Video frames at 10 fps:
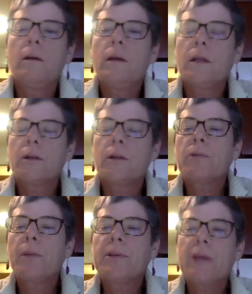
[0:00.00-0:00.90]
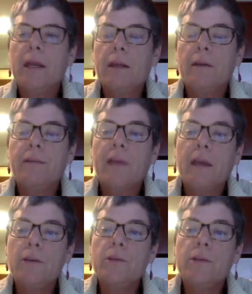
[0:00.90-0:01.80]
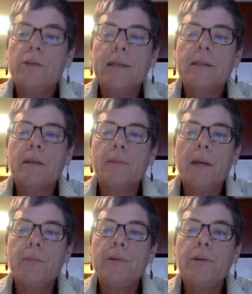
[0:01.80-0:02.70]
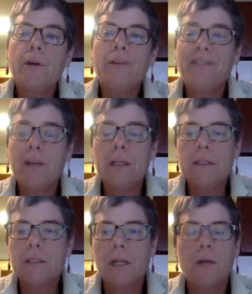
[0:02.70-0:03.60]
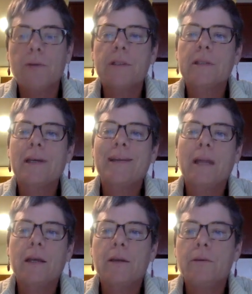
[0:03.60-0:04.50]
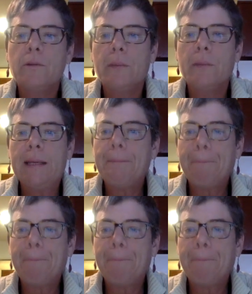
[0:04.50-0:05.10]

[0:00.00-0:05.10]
Hillary's representative, can you say, sometimes you don't feel as close as I'd like you to be?